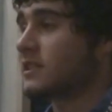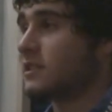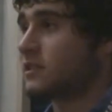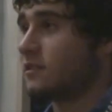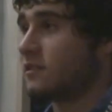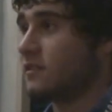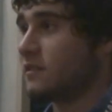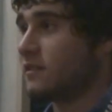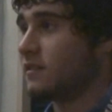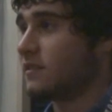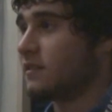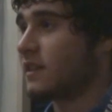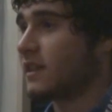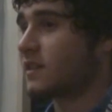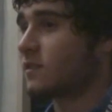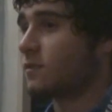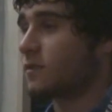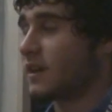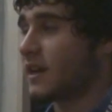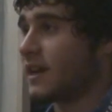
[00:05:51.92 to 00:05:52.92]

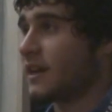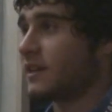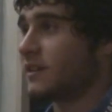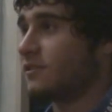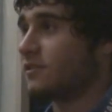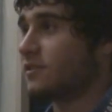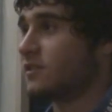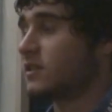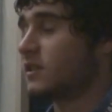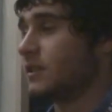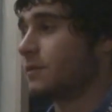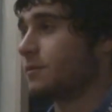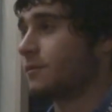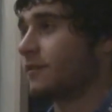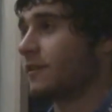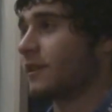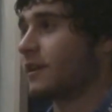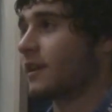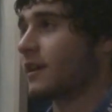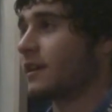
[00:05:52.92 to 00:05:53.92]
That's what I use to
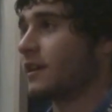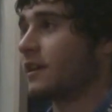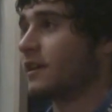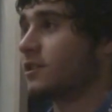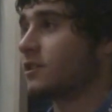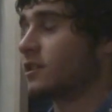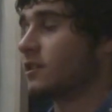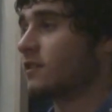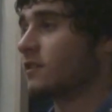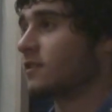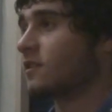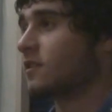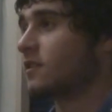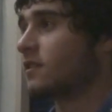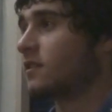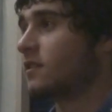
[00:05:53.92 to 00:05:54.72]
prevent concussions.